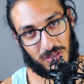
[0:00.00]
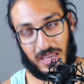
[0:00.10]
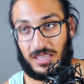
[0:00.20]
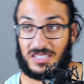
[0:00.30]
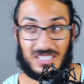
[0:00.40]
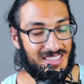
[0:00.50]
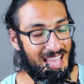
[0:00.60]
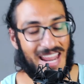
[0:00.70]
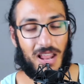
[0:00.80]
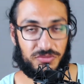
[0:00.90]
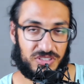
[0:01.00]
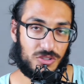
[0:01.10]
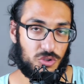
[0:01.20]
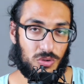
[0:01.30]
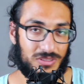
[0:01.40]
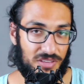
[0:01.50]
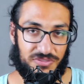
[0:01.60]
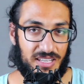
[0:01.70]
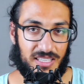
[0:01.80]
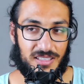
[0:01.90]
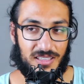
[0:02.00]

Okay, it's a 9 out of 10 song, definitely.